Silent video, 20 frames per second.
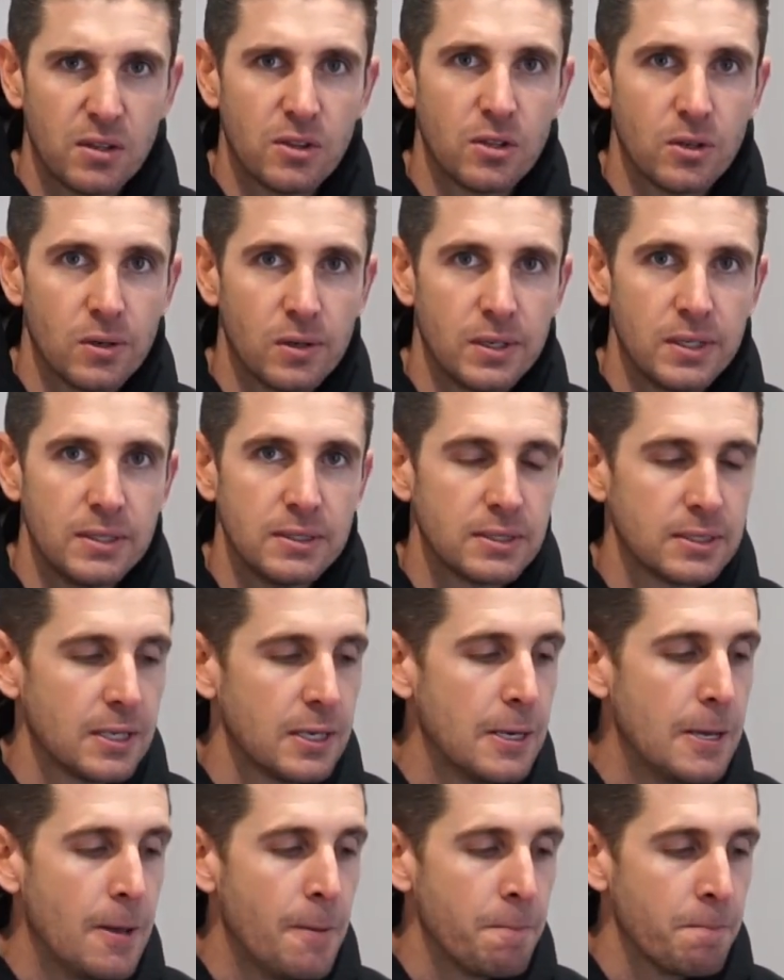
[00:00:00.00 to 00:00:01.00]

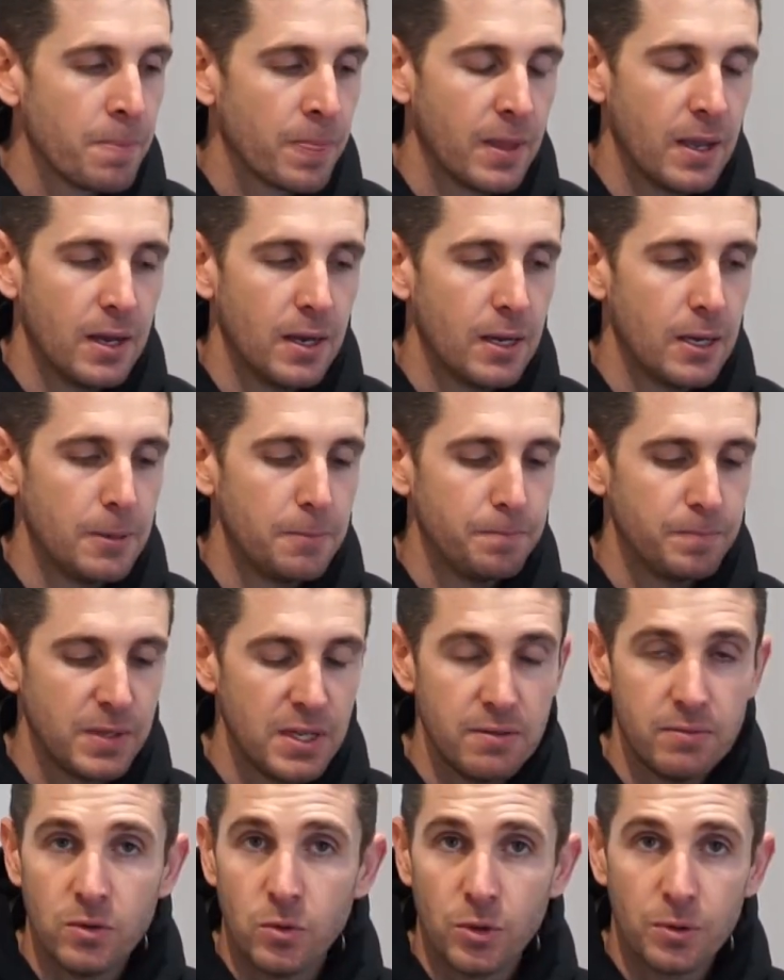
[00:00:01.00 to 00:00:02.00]
30s,
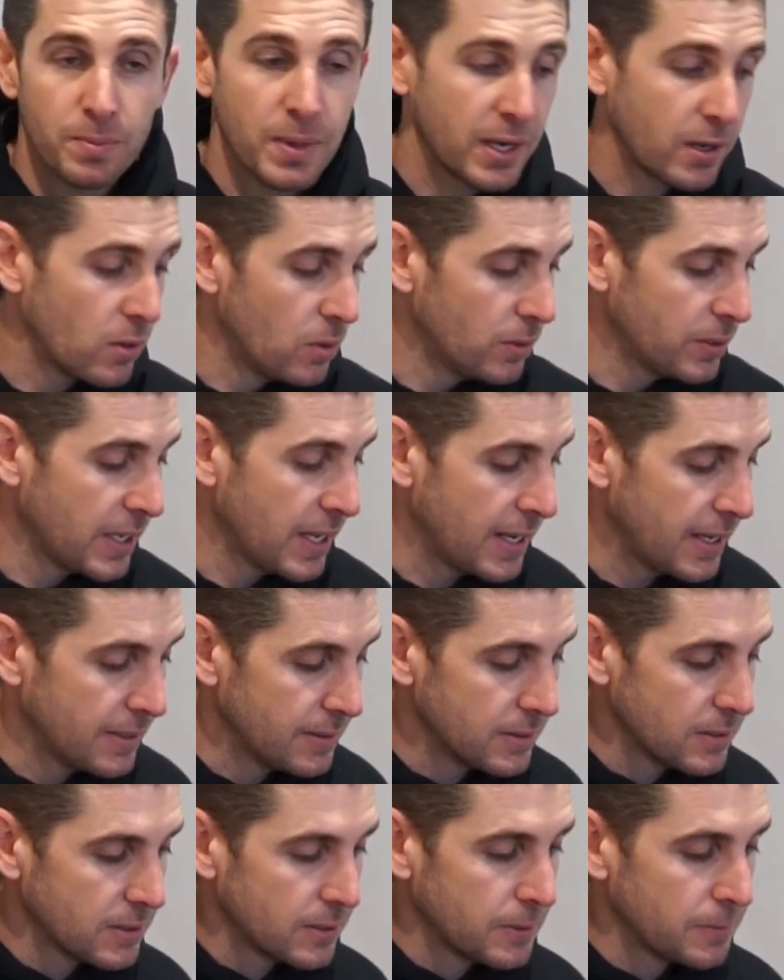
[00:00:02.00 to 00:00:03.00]
even with my cold
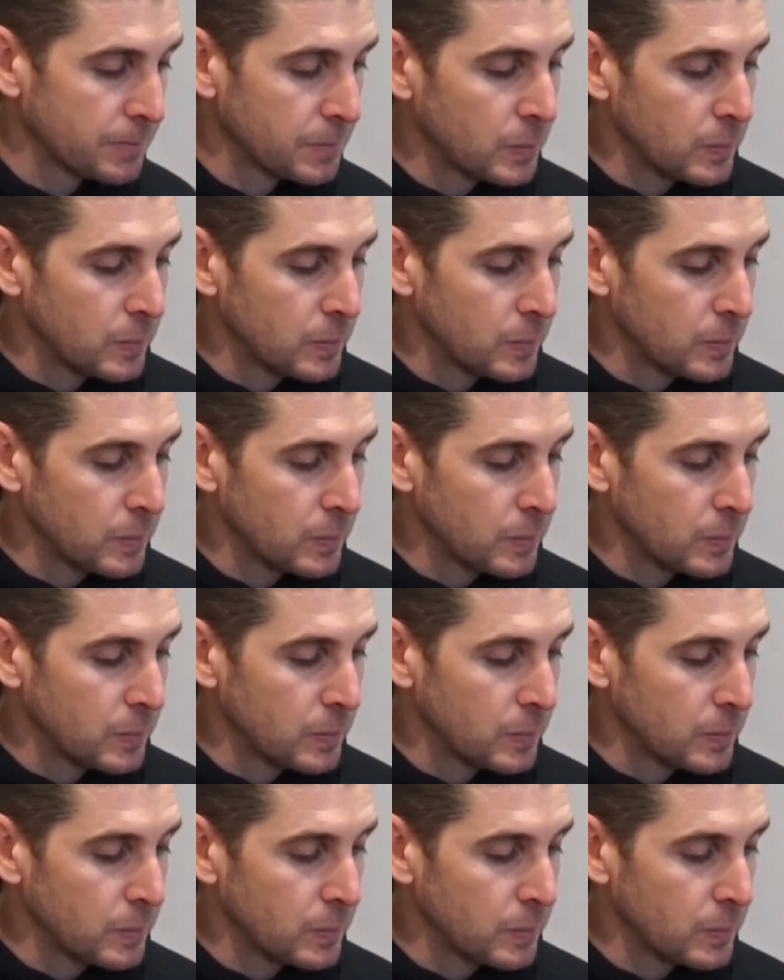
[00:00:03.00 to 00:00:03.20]
hands.